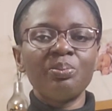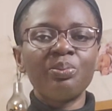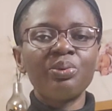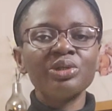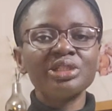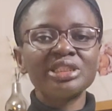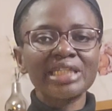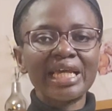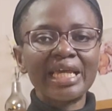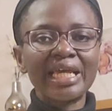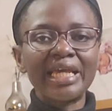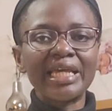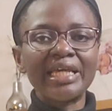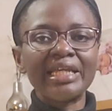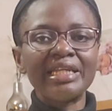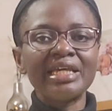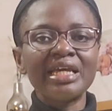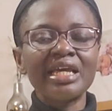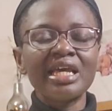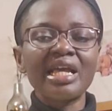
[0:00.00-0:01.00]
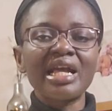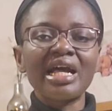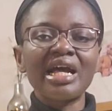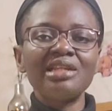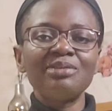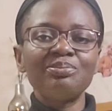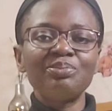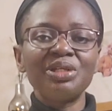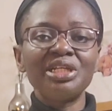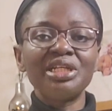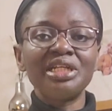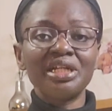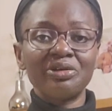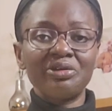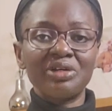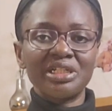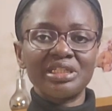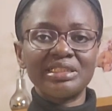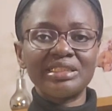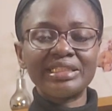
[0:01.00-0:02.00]
put in can be
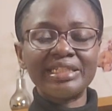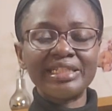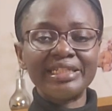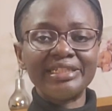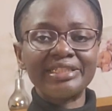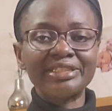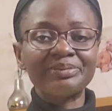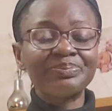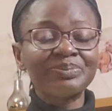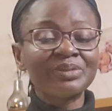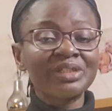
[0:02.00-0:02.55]
guaranteed.